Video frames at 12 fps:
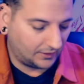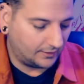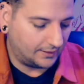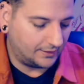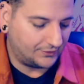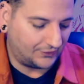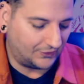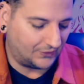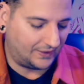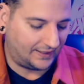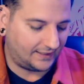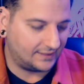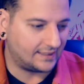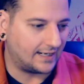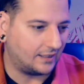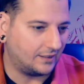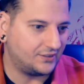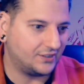So these
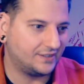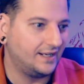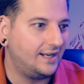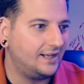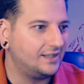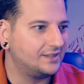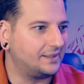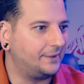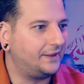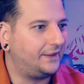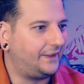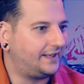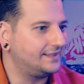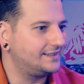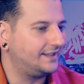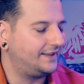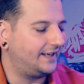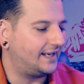are just some of the things
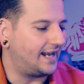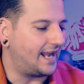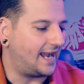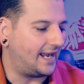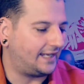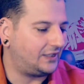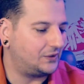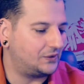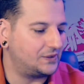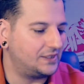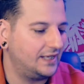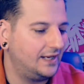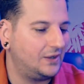that I use,